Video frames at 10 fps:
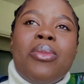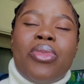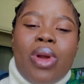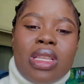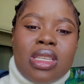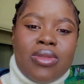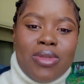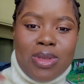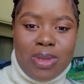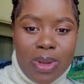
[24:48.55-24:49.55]
practice
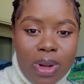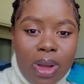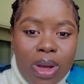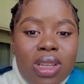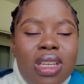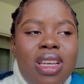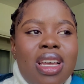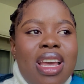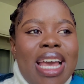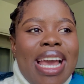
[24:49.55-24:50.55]
for so long,
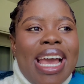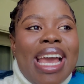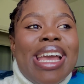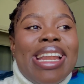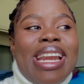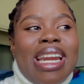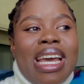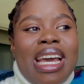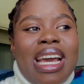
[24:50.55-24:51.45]
and